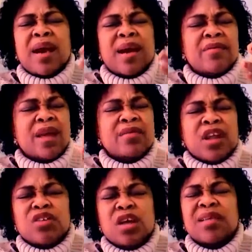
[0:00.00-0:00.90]
uh, around, uh,
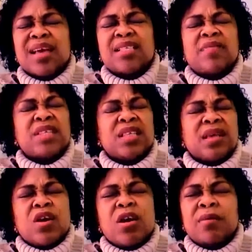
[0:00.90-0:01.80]
turn
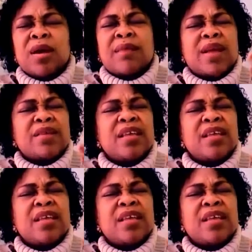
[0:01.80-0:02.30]
captivity uh, around uh,